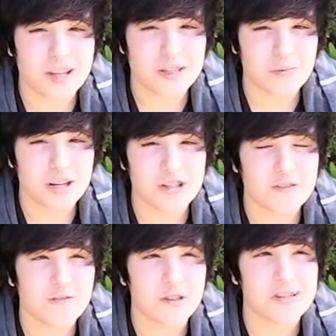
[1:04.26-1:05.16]
that's when I just
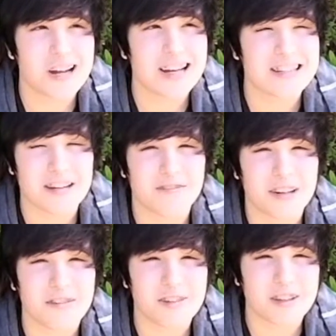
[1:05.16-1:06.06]
first
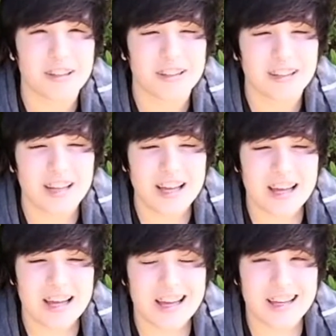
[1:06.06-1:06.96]
identified the feeling,
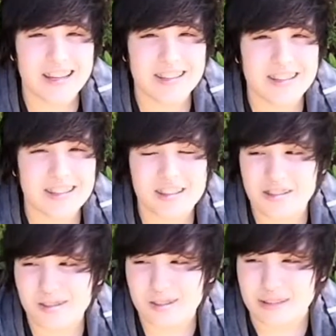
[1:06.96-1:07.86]
and
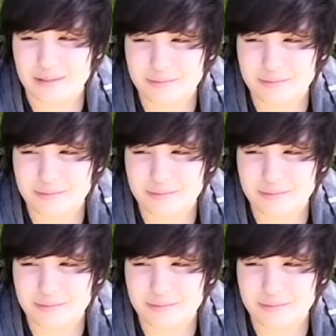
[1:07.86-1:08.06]
just